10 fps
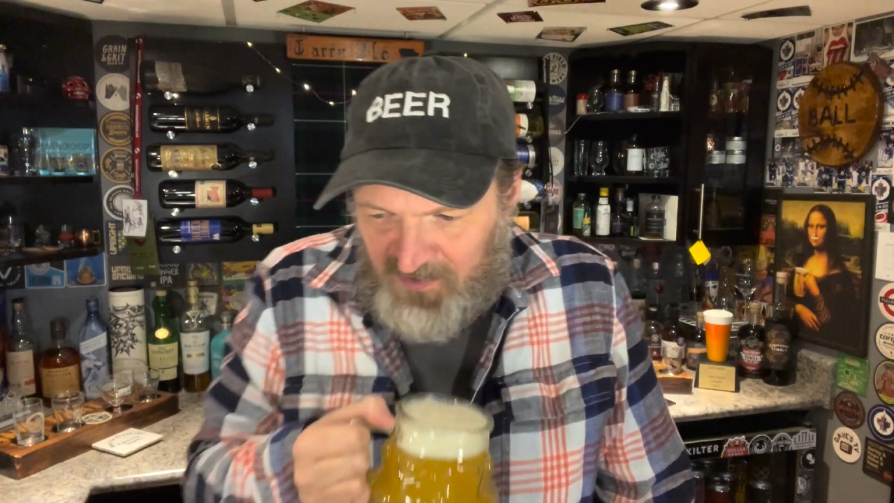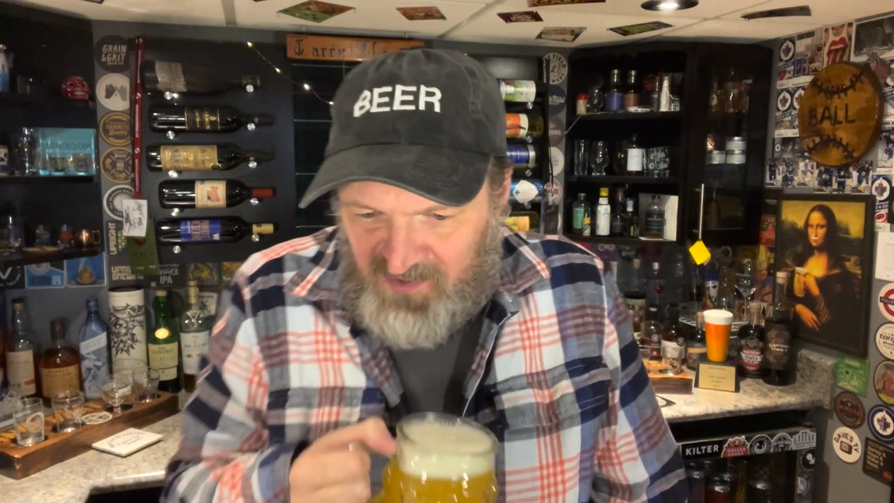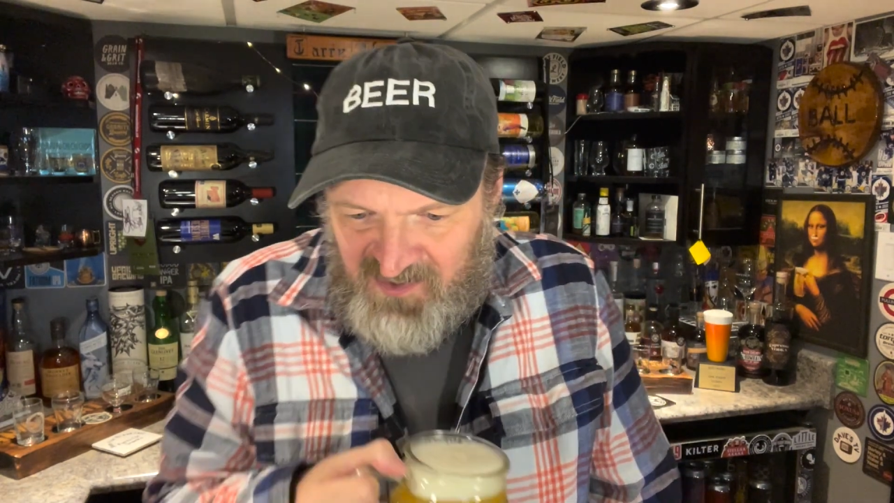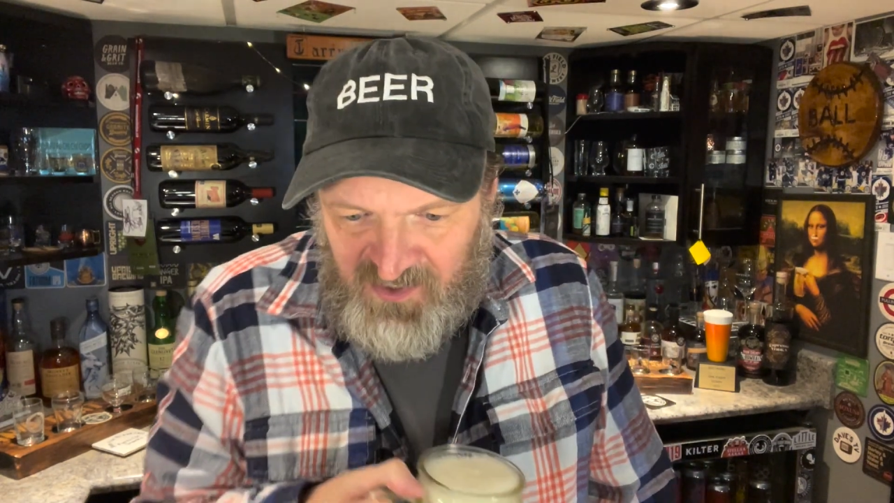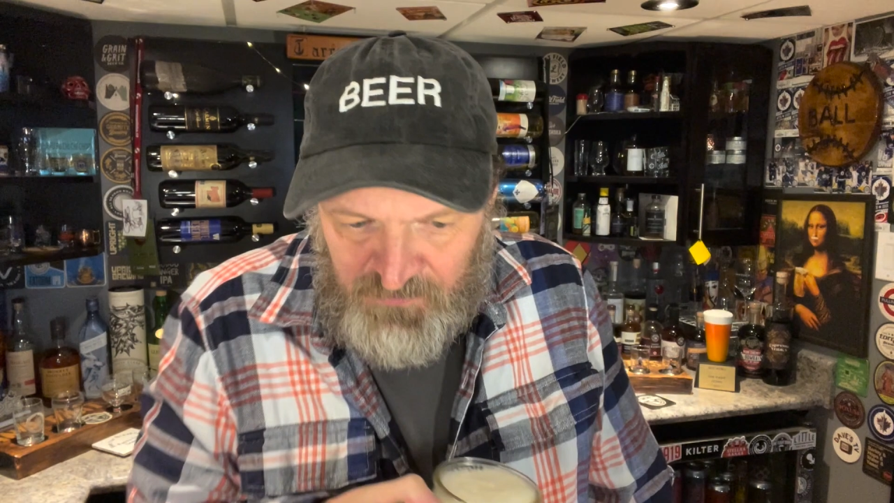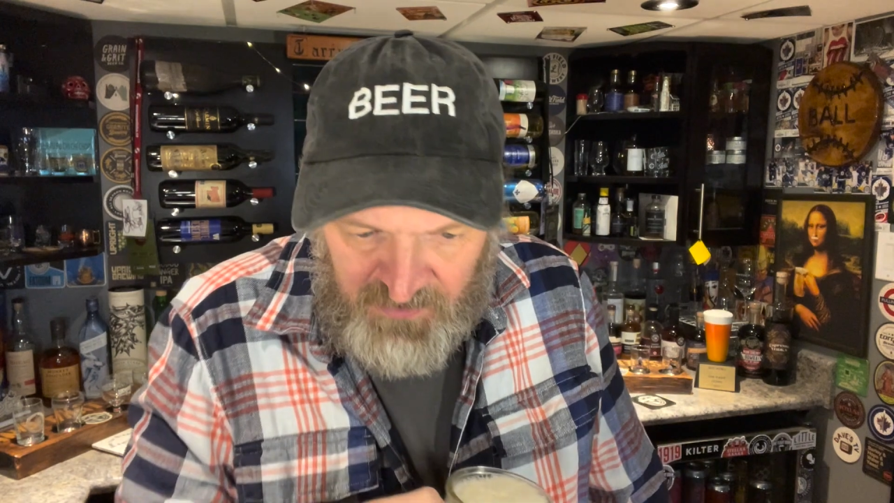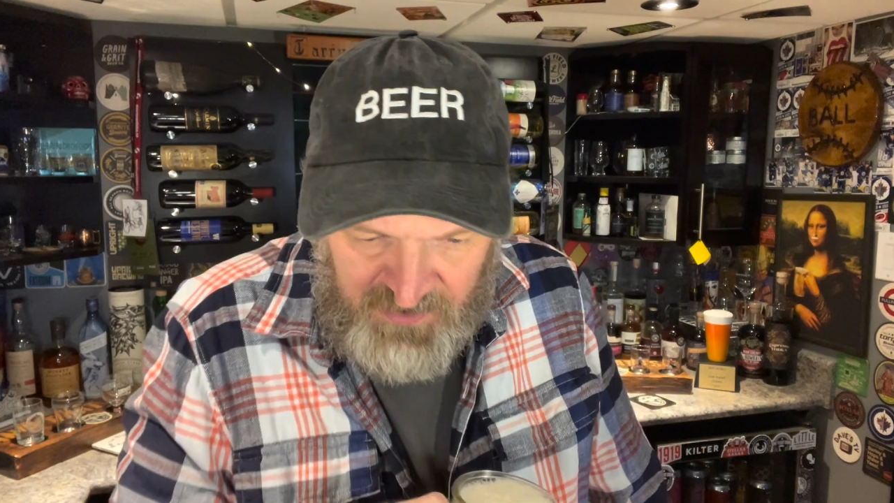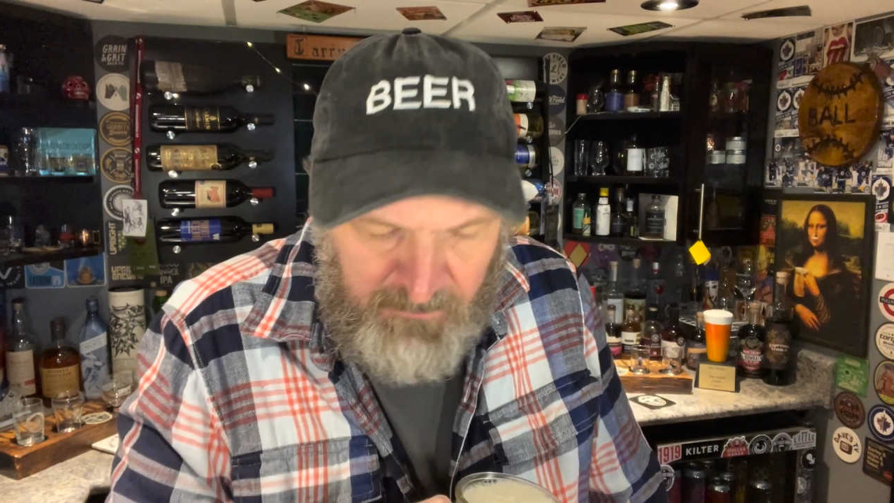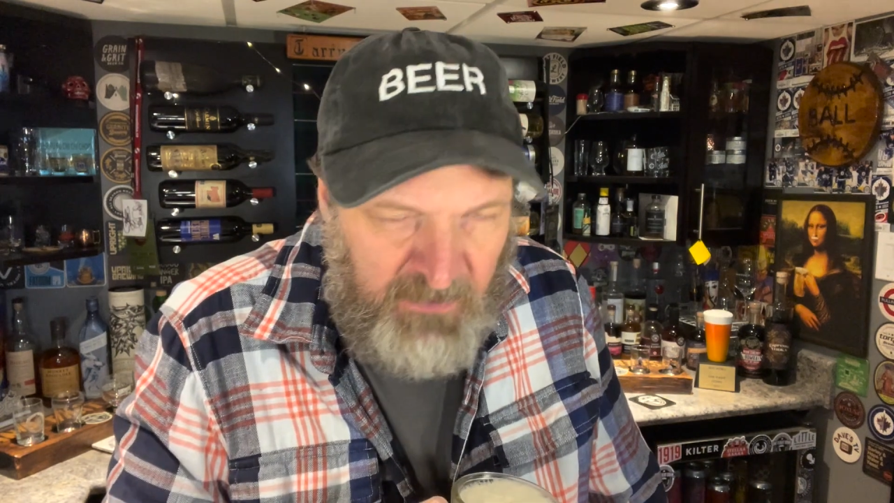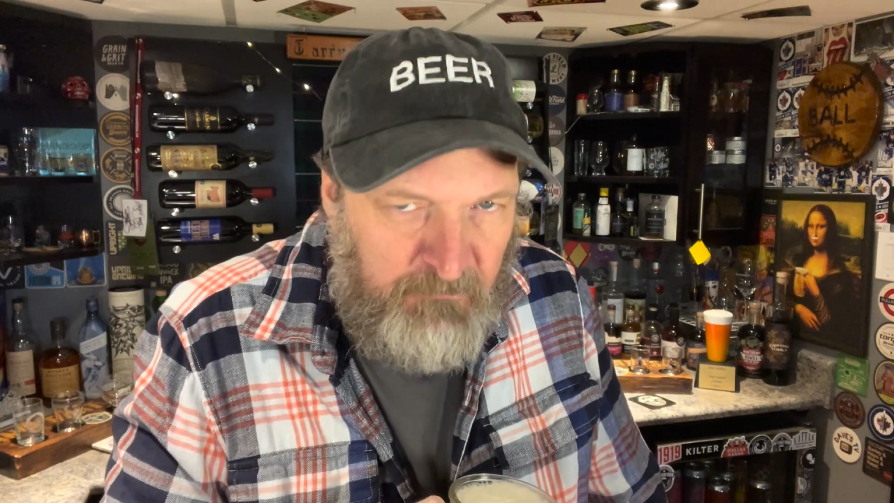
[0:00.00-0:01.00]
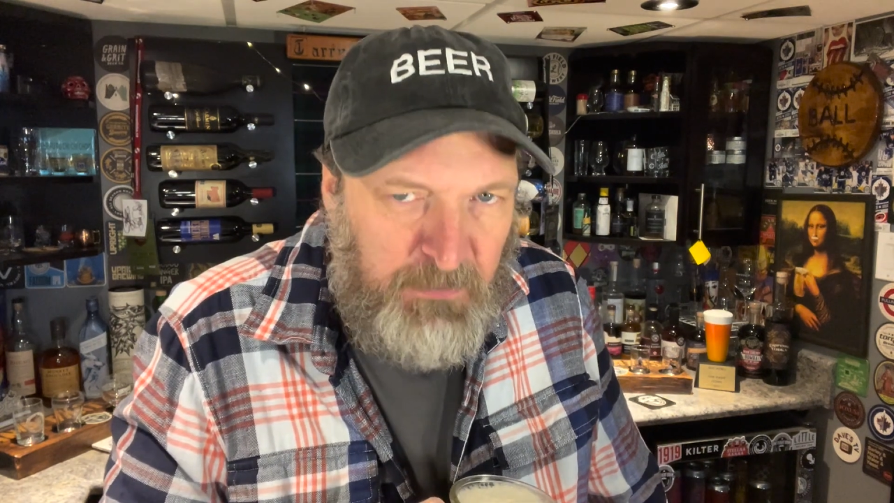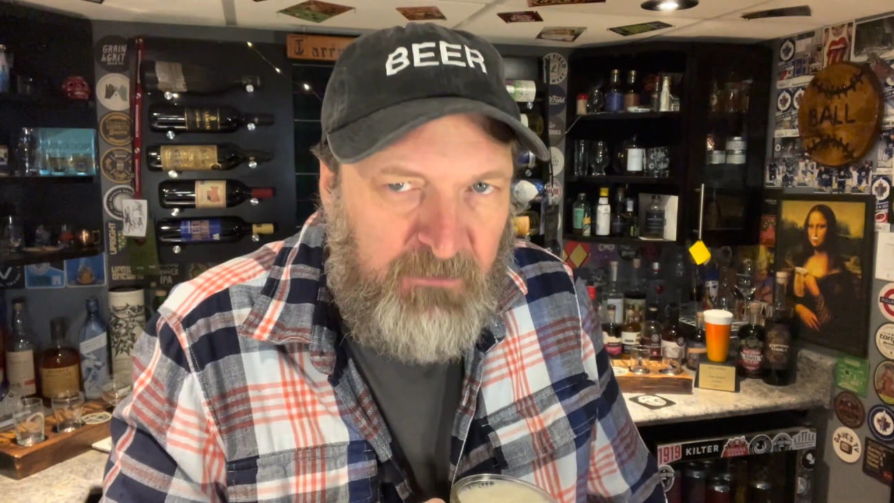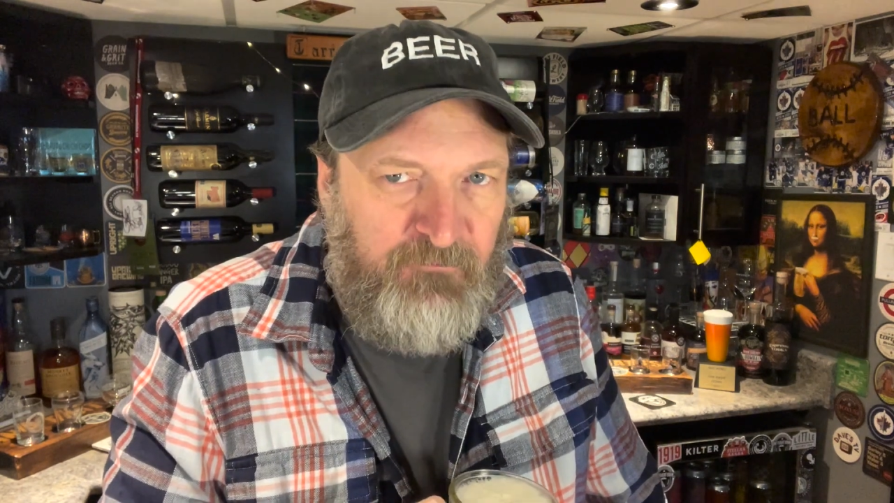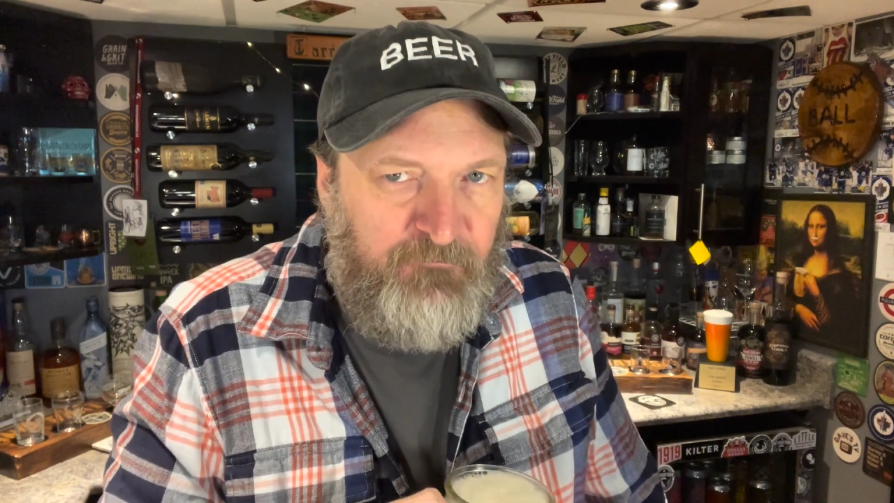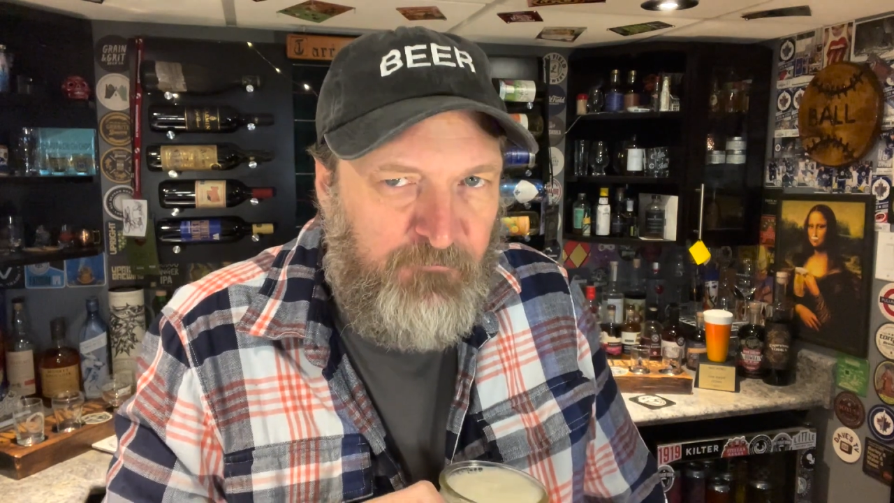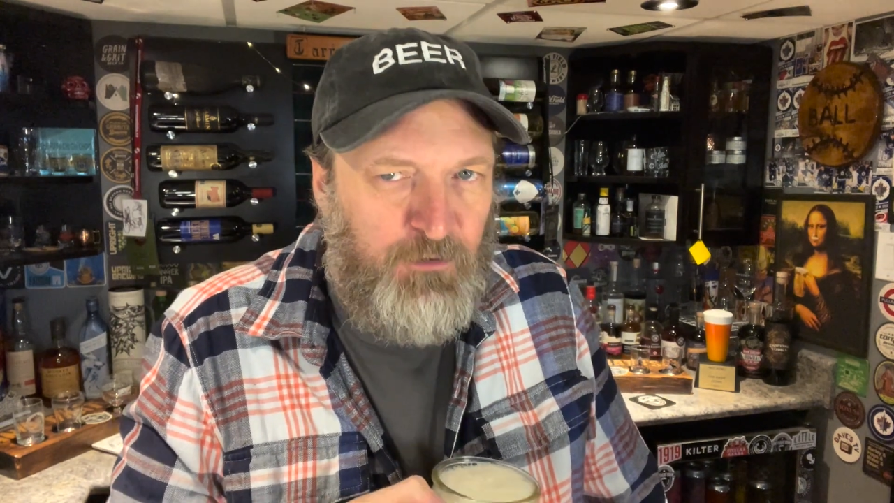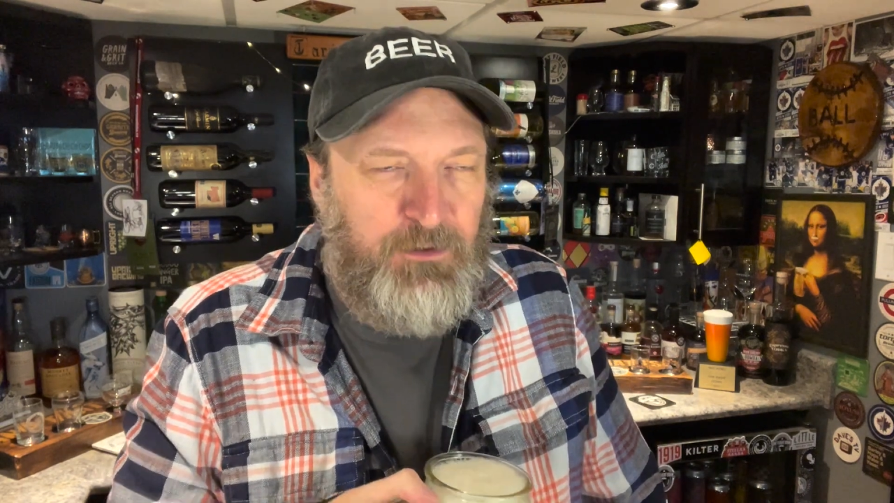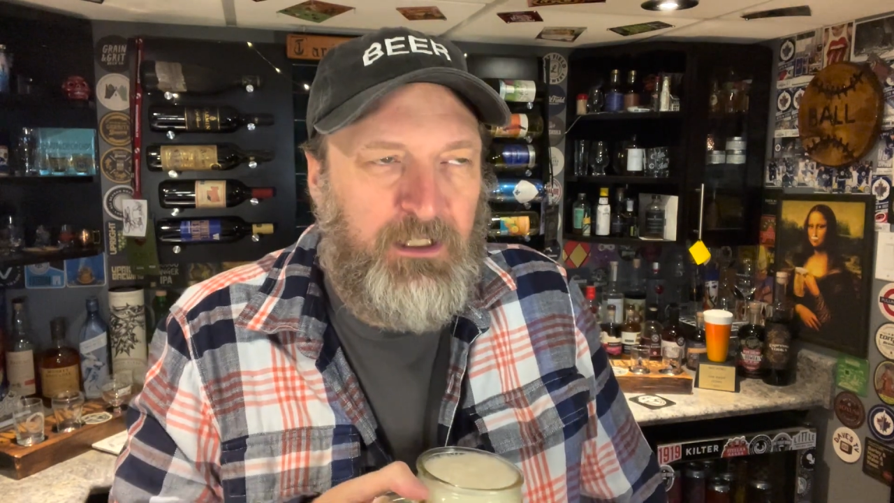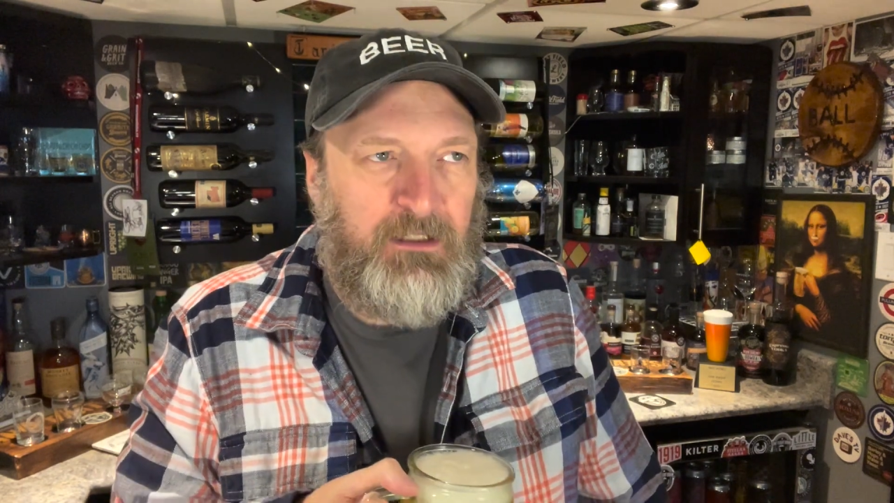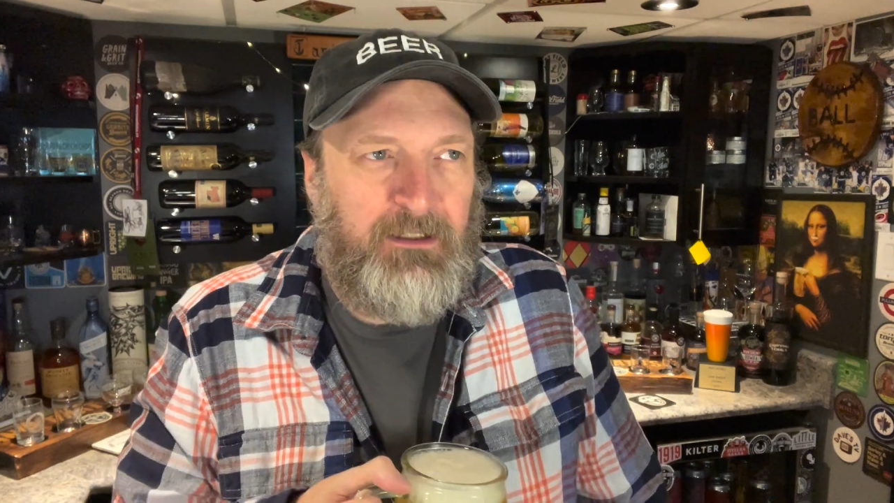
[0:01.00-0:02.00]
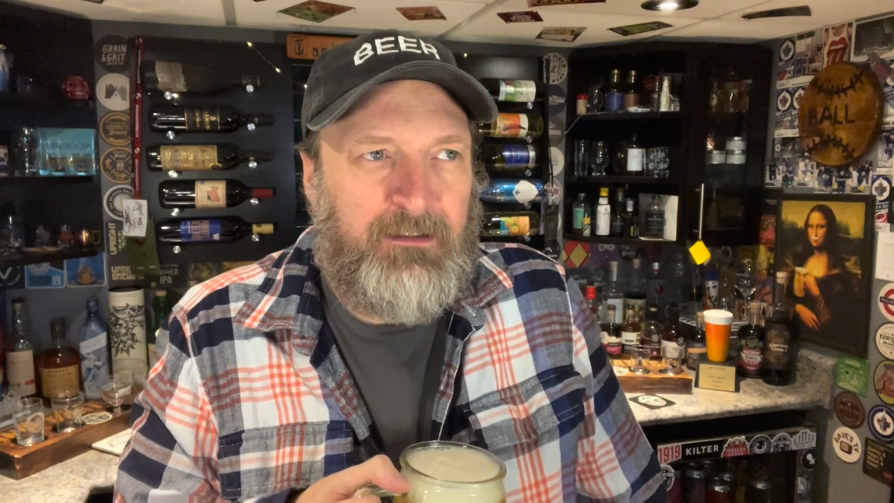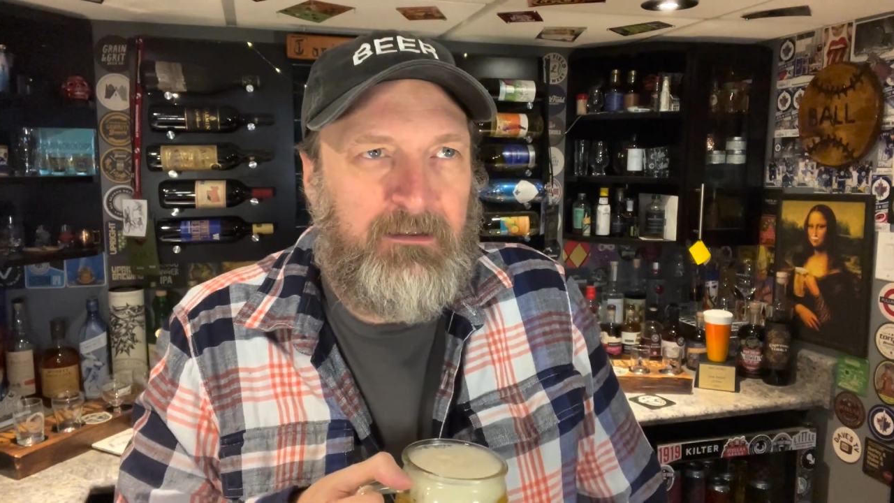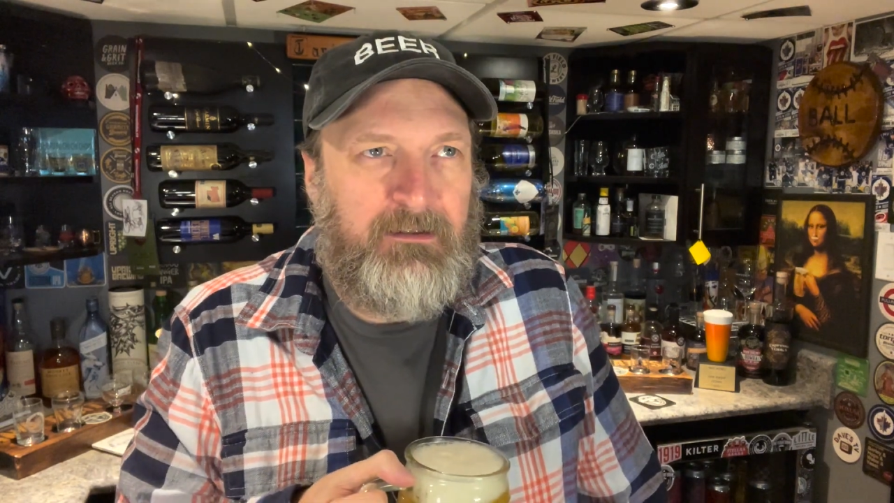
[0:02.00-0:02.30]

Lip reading: citrus, but fruity, like